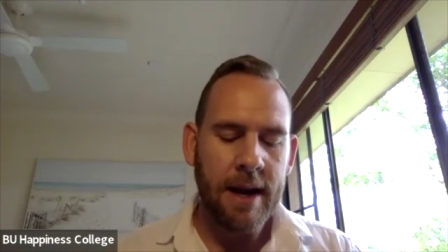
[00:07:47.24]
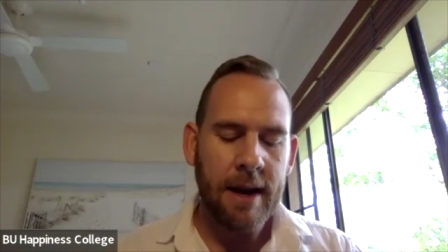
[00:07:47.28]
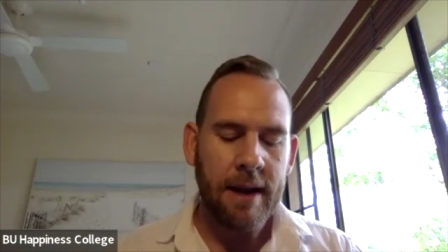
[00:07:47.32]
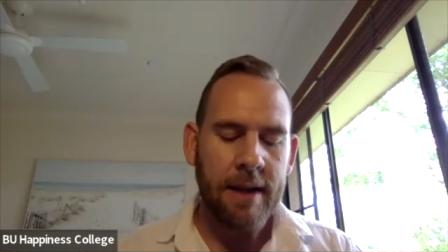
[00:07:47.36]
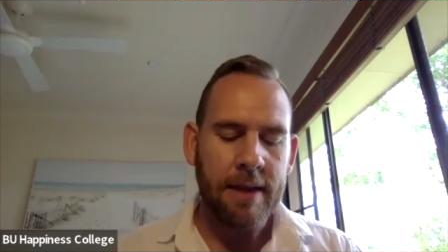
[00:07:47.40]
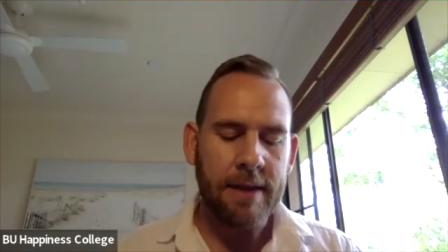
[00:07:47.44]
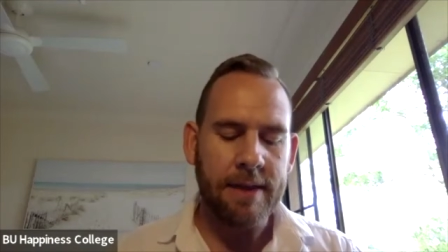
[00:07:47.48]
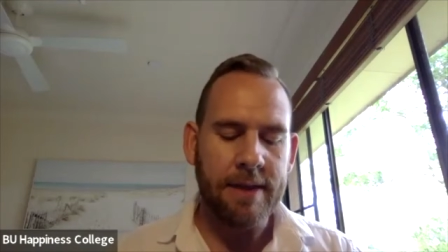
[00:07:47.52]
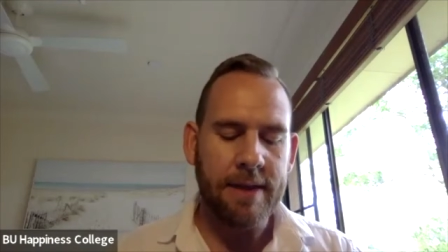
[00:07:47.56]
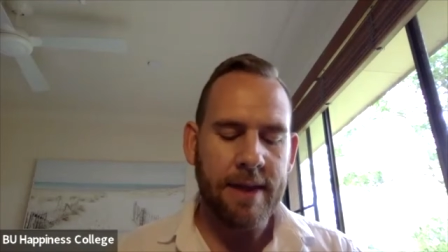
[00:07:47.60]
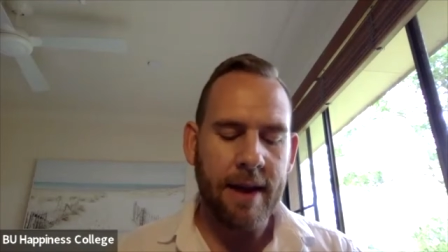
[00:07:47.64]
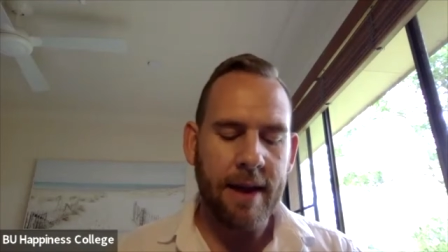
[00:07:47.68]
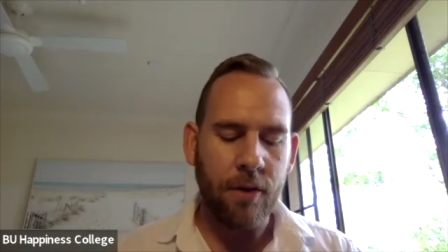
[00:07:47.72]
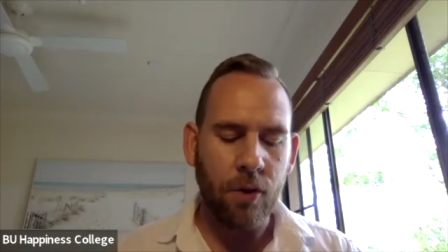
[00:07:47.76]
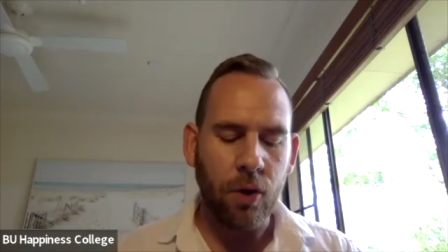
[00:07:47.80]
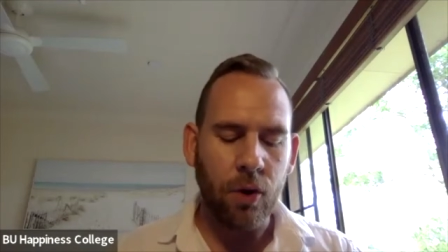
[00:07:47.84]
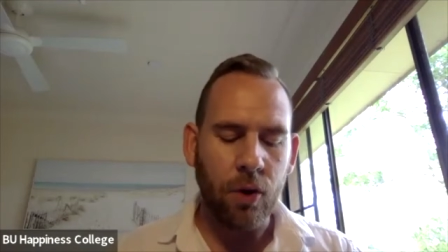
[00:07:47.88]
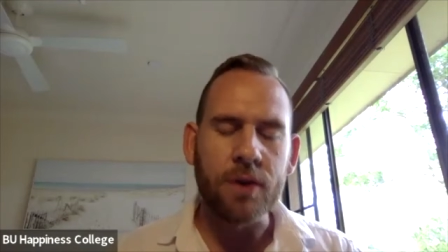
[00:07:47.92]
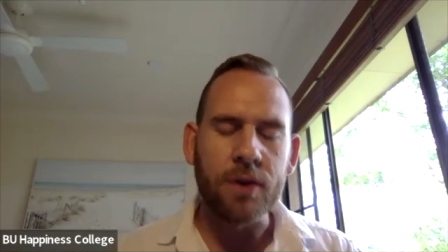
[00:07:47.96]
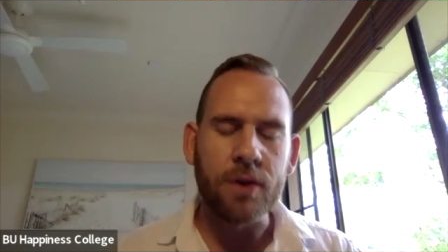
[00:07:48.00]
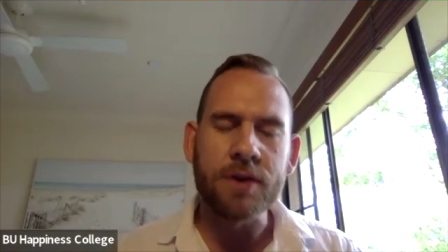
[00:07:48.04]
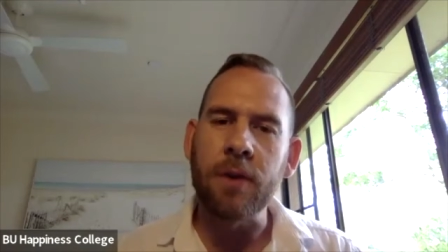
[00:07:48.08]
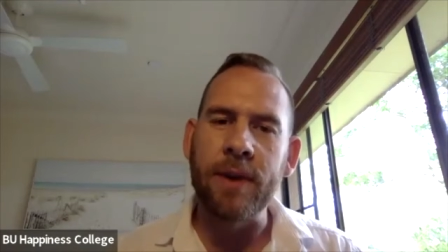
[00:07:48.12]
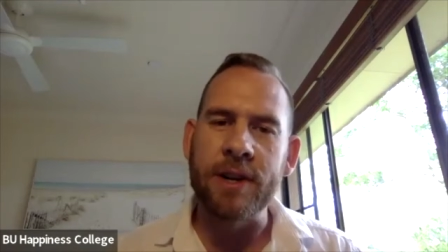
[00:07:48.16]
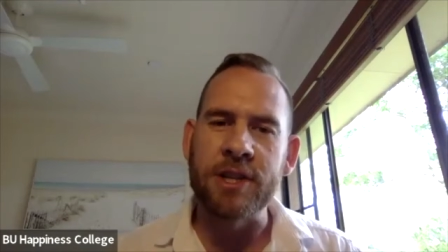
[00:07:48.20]
They're
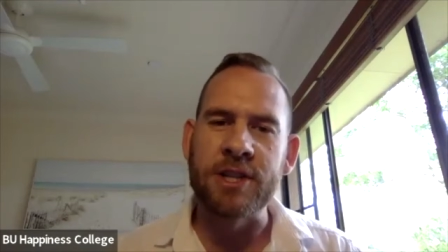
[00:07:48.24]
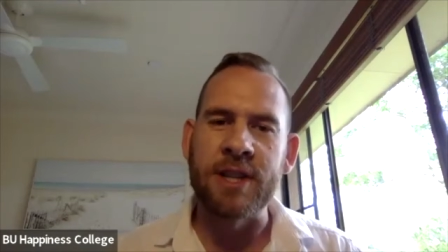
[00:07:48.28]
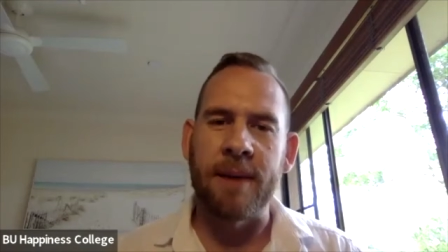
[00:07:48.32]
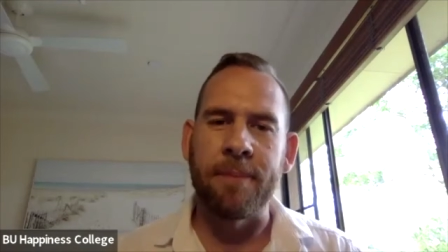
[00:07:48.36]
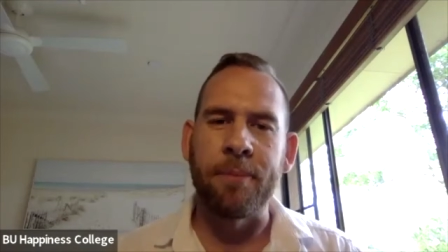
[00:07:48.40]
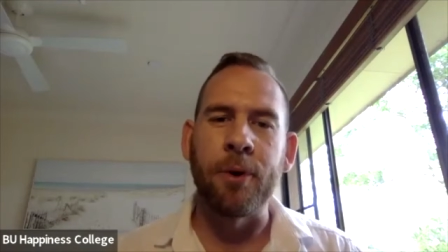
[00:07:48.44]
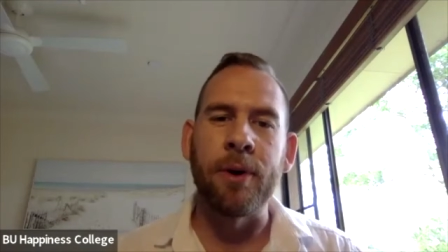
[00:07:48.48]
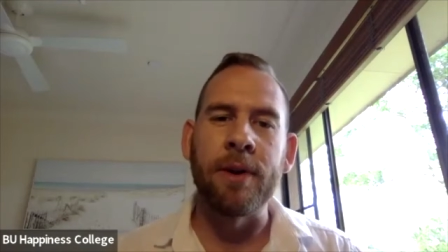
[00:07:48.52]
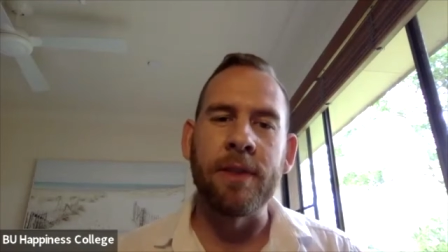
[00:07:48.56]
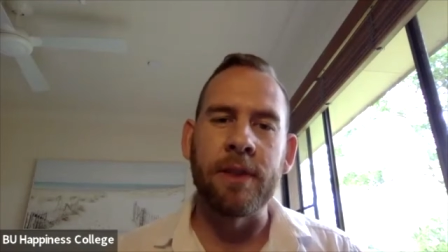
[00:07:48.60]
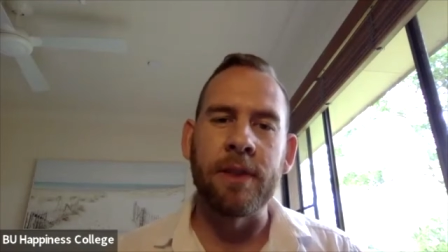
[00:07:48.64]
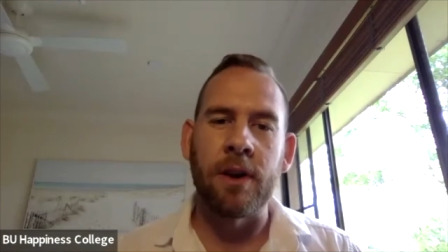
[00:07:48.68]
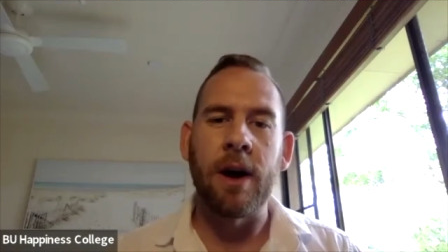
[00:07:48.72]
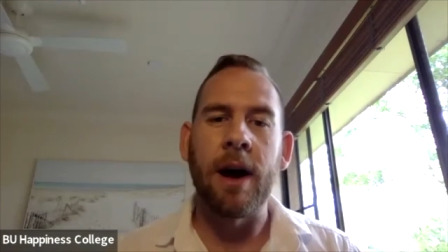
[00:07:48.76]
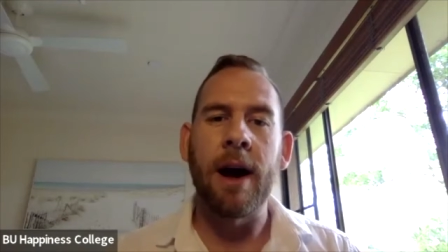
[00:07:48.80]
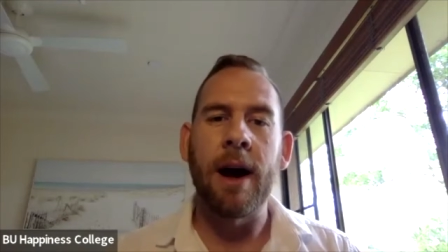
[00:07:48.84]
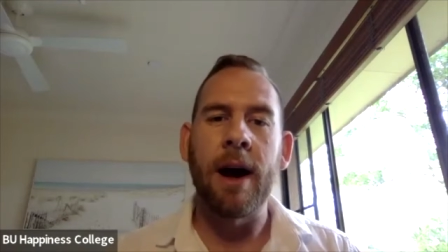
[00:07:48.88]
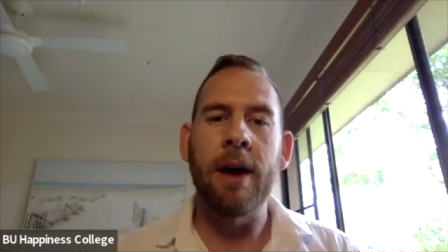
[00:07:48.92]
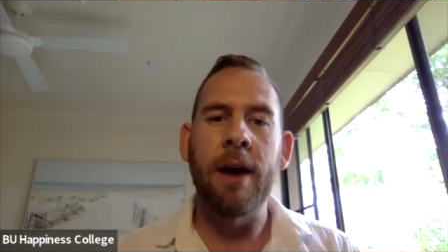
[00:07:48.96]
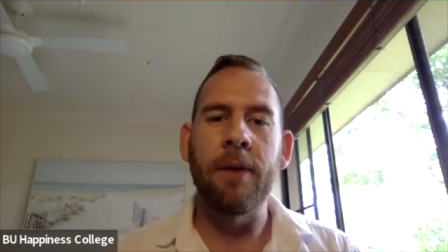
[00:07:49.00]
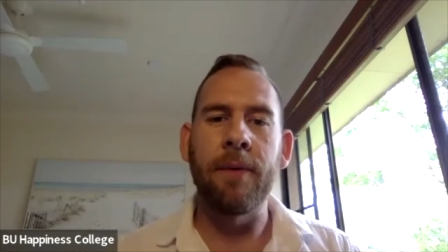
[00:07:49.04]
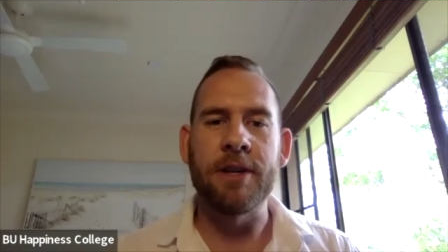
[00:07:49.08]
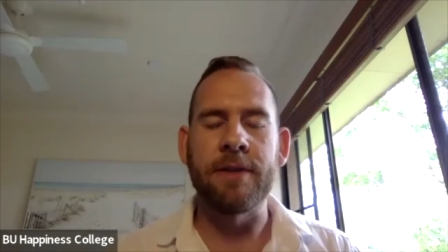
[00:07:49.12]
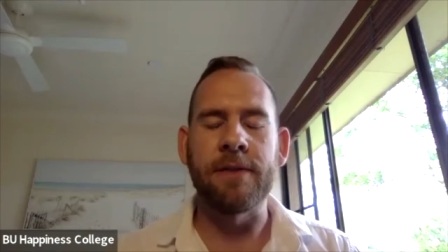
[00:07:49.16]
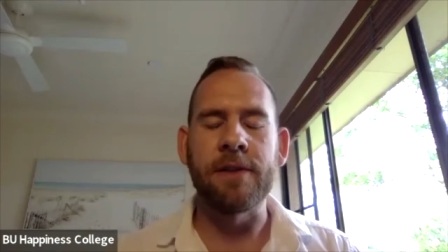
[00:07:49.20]
also reaching that point that I
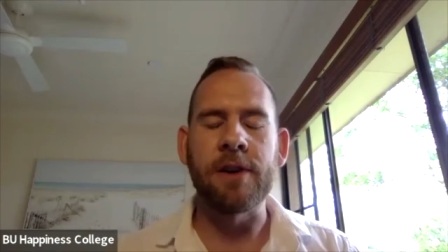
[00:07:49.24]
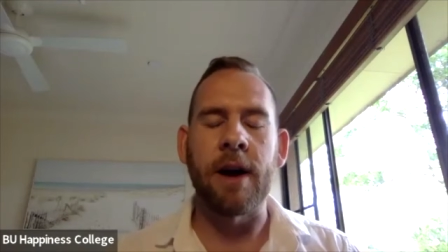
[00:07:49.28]
reached of